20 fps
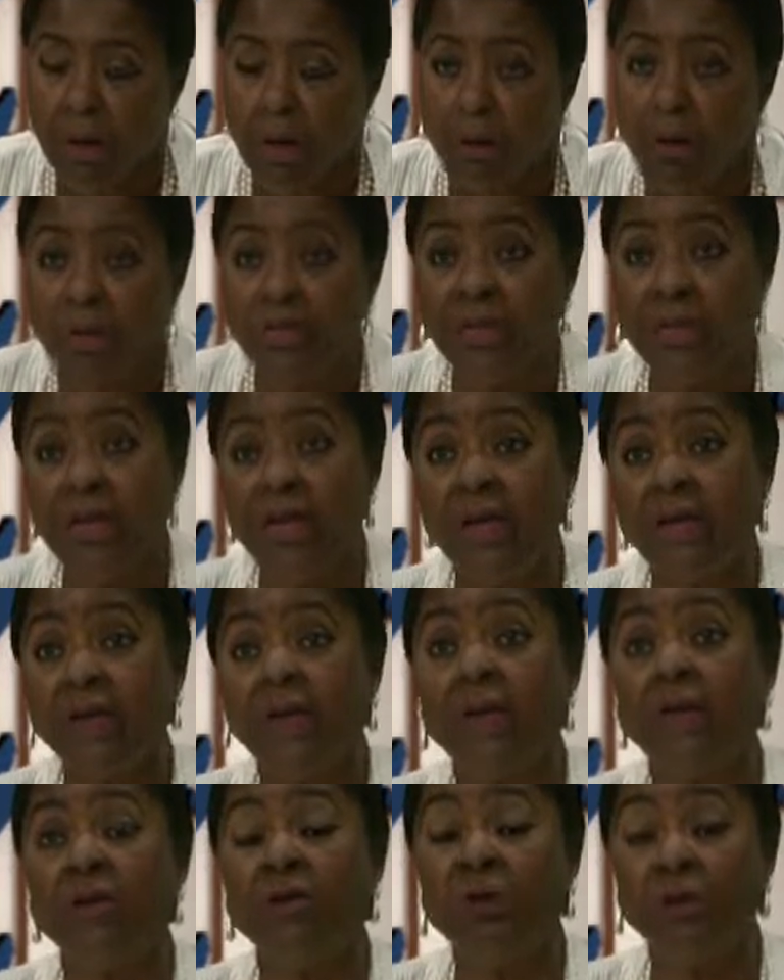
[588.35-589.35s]
Well, then,
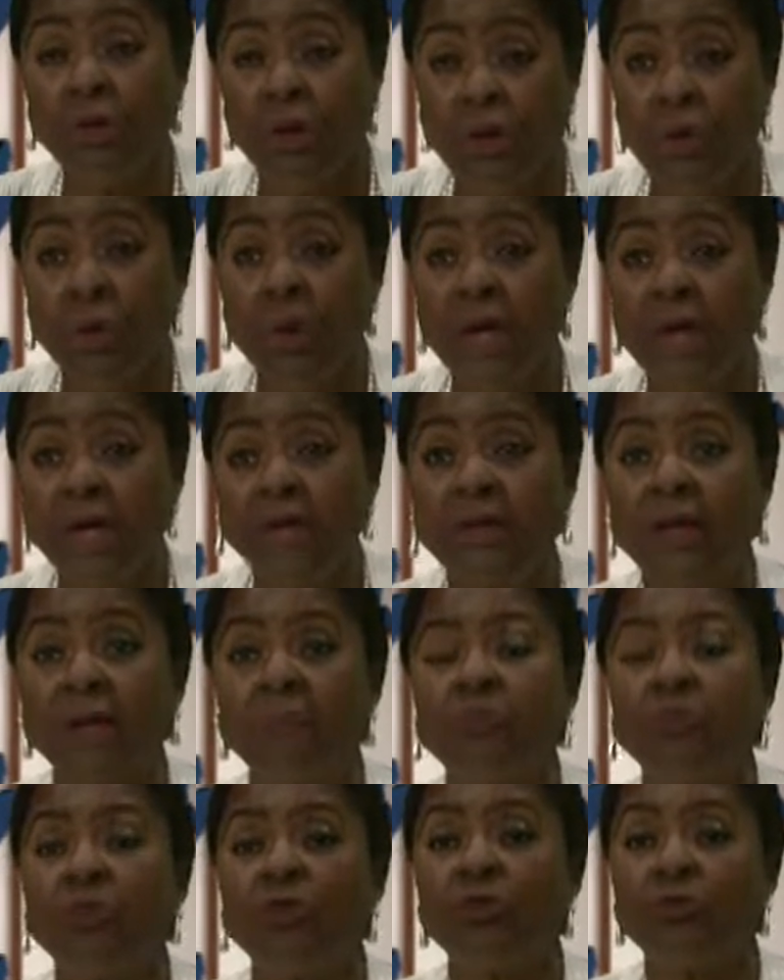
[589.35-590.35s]
you know what?
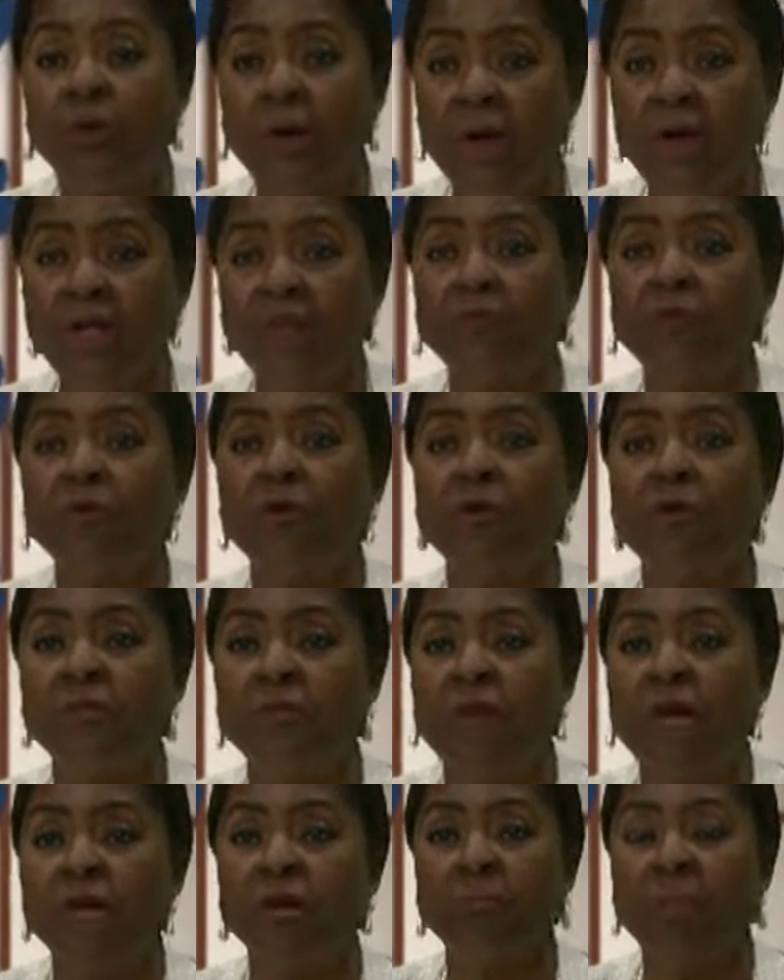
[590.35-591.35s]
Transfer
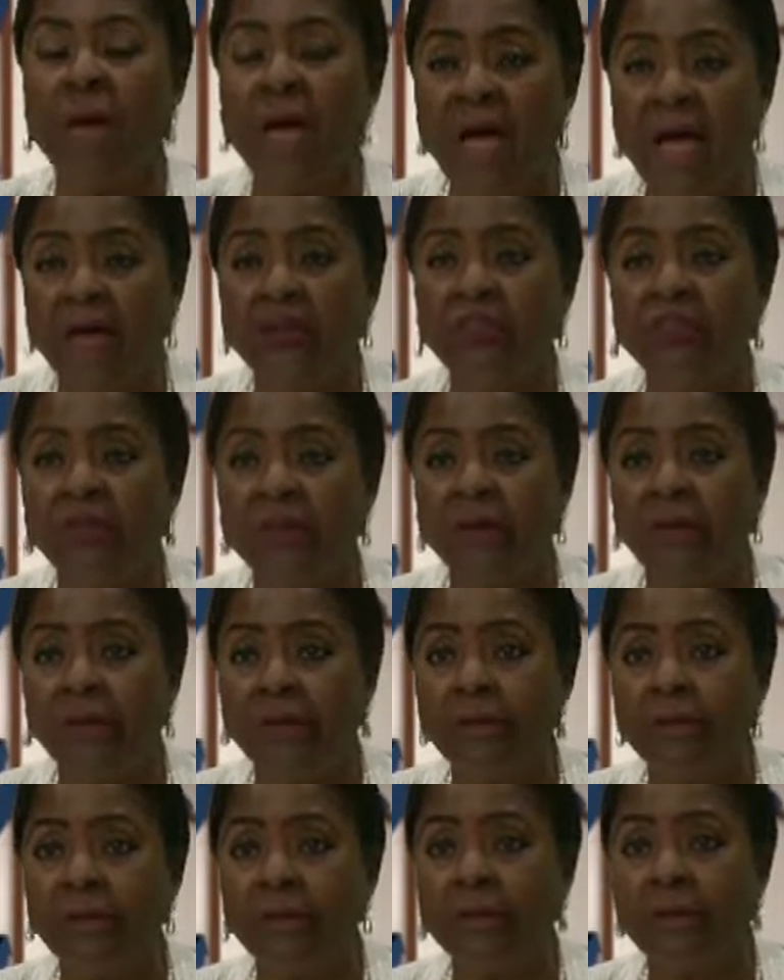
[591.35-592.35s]
that
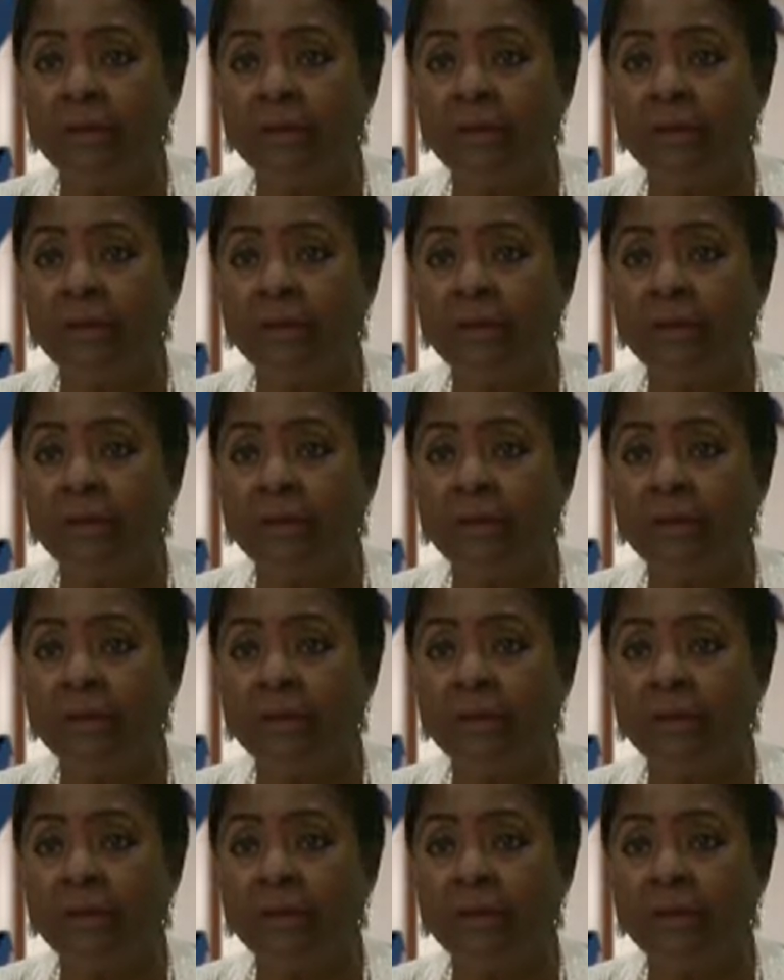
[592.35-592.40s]
passion